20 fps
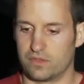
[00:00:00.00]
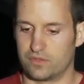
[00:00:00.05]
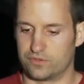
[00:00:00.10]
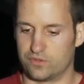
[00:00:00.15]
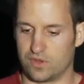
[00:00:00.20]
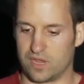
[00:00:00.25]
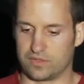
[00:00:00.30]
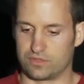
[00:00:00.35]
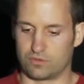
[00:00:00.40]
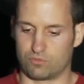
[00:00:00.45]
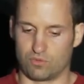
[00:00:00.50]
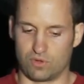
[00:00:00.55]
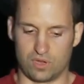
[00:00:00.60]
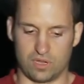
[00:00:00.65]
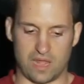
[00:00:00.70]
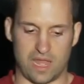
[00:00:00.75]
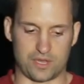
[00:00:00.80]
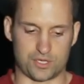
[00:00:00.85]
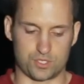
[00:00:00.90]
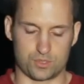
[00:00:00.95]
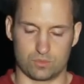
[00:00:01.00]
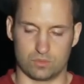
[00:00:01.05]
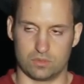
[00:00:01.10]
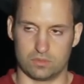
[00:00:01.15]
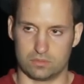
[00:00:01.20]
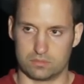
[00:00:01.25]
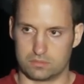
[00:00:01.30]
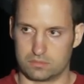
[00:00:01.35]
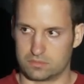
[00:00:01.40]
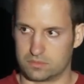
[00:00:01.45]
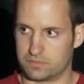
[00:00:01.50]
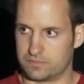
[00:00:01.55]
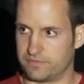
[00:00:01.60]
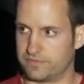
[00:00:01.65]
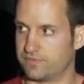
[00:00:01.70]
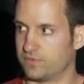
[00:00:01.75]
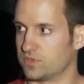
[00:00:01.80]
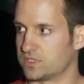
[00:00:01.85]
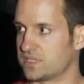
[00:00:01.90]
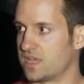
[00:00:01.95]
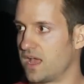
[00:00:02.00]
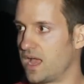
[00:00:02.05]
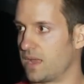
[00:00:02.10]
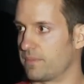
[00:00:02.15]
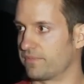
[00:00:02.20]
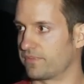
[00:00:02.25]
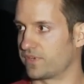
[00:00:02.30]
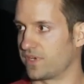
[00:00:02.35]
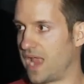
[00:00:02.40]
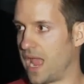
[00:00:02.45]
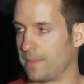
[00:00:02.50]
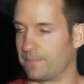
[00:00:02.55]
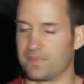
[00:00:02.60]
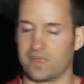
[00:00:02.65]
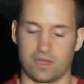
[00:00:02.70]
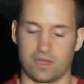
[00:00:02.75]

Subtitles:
So you get the real actual full time for your app